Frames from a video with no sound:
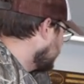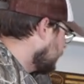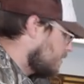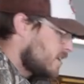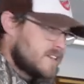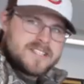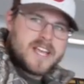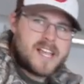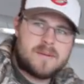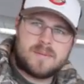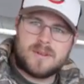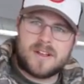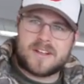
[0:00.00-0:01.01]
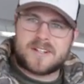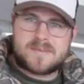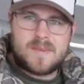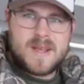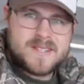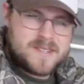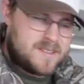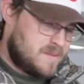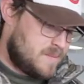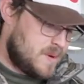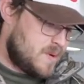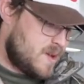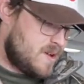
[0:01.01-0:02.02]
They're gonna take up a lot of space in the
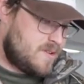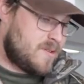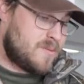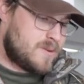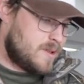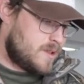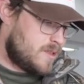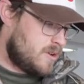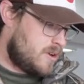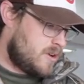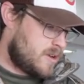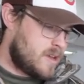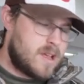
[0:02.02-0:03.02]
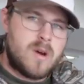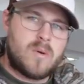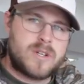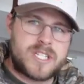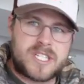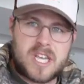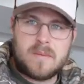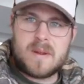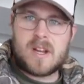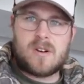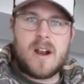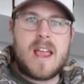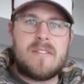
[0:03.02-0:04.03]
boat here. They're really long, which is gonna be
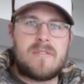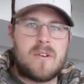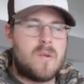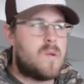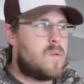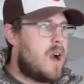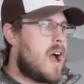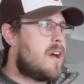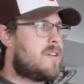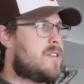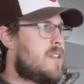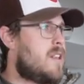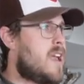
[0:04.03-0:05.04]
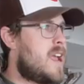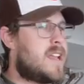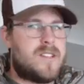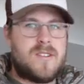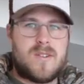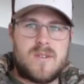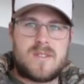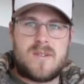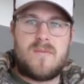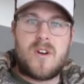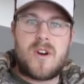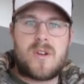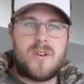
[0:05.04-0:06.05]
great for when we're out on the lake doing some
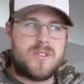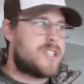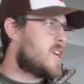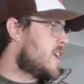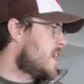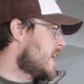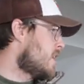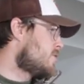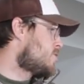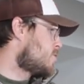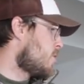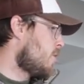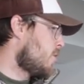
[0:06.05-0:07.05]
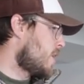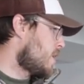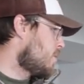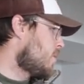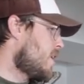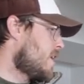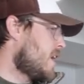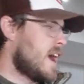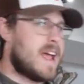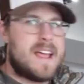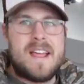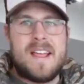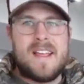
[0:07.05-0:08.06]
vertical jigging or trolling and whatnot.